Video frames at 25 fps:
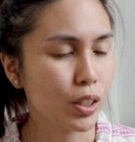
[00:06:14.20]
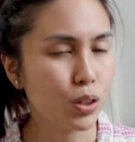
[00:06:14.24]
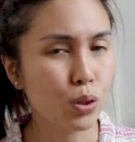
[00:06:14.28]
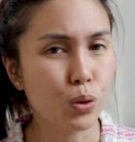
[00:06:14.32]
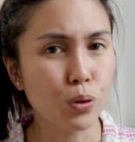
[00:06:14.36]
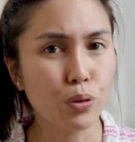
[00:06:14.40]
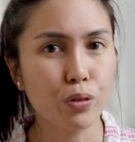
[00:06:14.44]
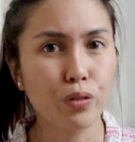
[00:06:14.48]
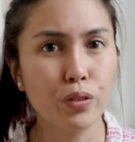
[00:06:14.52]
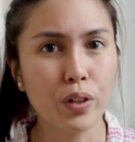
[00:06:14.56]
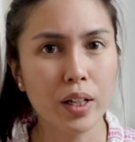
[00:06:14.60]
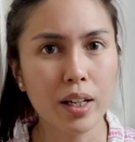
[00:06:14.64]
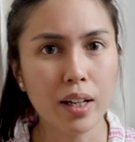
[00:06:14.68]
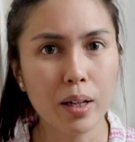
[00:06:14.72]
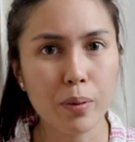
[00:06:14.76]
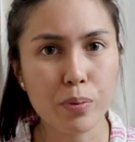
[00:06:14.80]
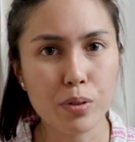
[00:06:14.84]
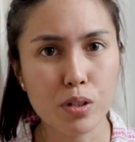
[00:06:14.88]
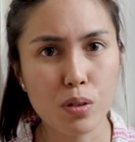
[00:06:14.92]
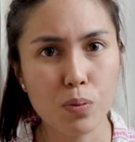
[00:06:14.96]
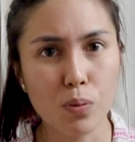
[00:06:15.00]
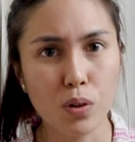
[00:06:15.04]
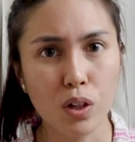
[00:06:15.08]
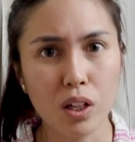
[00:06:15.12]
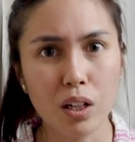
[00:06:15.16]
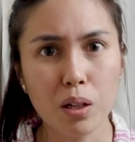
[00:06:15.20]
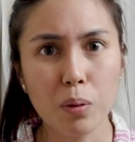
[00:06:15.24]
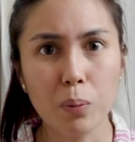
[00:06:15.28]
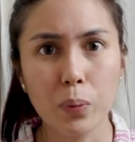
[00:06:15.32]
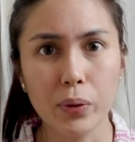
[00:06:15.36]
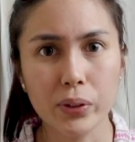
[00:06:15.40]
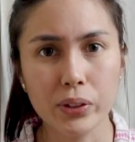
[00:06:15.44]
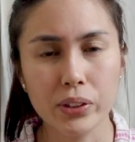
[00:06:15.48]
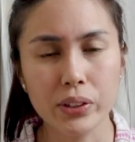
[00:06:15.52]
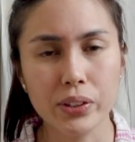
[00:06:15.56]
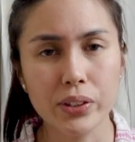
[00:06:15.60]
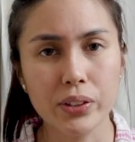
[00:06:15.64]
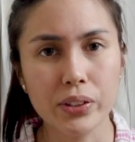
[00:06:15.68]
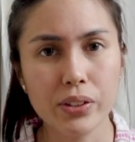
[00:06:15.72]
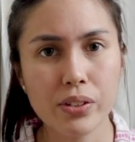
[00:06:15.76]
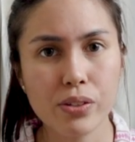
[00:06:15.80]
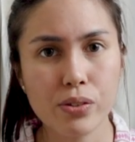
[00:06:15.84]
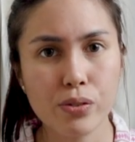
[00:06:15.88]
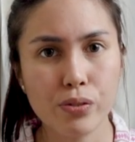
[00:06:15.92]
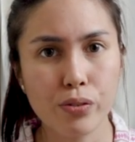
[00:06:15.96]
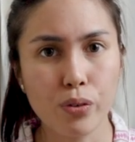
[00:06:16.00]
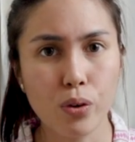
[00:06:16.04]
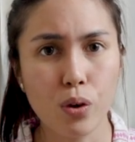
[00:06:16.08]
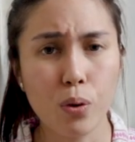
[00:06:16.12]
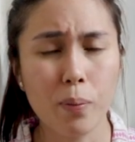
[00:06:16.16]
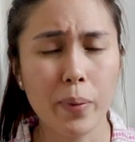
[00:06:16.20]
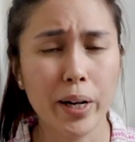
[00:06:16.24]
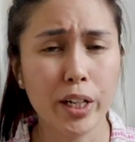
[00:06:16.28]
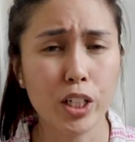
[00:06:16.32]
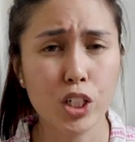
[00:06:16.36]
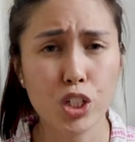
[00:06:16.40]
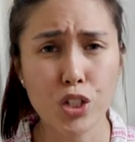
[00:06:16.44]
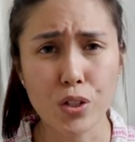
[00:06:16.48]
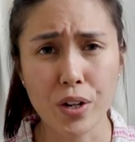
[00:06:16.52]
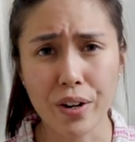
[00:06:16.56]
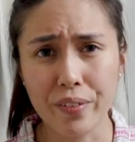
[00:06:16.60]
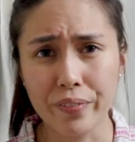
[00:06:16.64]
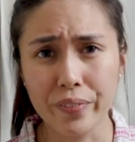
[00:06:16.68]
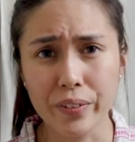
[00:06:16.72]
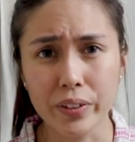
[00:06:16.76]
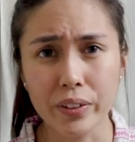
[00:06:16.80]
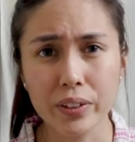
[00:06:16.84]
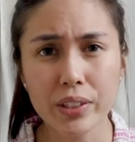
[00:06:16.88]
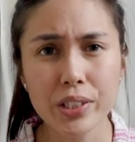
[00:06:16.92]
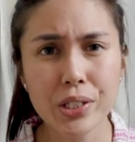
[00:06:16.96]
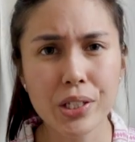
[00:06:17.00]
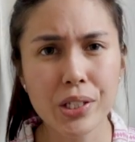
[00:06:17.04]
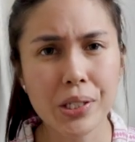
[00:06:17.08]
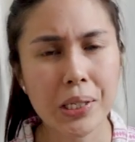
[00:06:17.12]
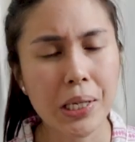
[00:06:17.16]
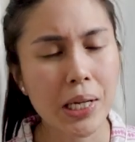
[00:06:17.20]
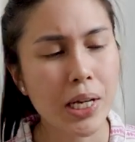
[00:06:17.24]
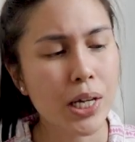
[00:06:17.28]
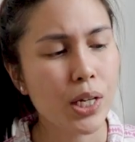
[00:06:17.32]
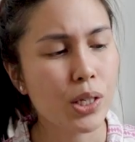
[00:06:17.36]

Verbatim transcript: to fill up smaller bottles for my travels